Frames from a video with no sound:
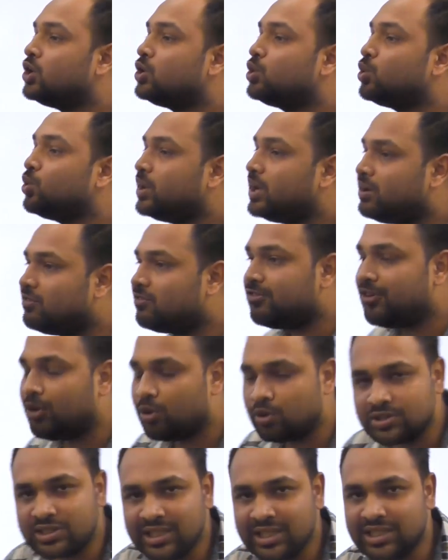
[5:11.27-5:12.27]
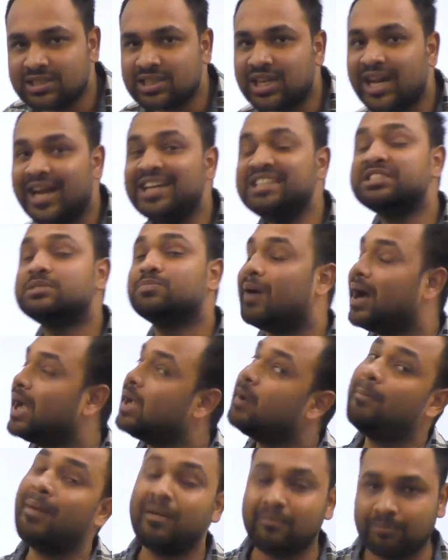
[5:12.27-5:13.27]
to enforce these rights
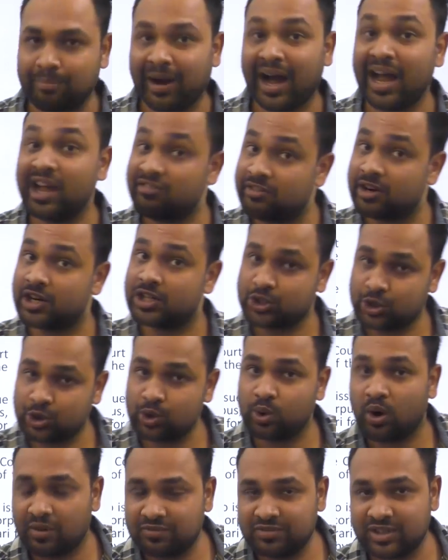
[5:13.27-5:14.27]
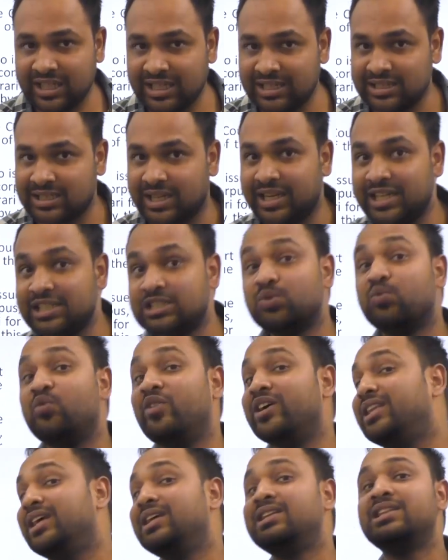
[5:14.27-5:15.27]
by virtue of these rights
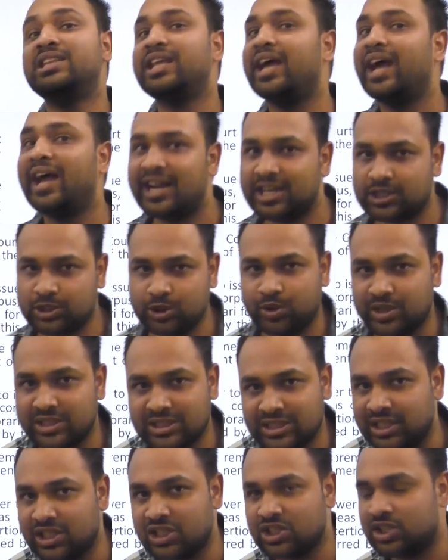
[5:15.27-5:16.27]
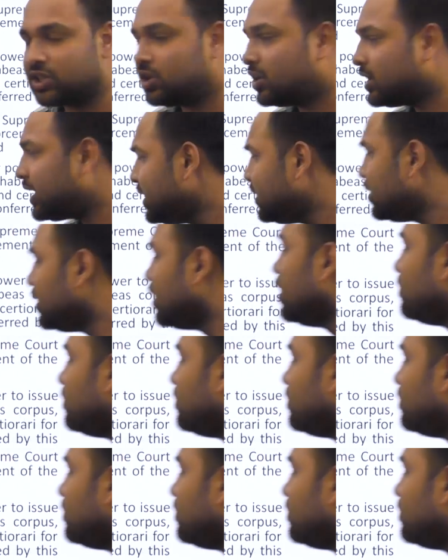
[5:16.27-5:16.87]
within their jurisdiction. All right.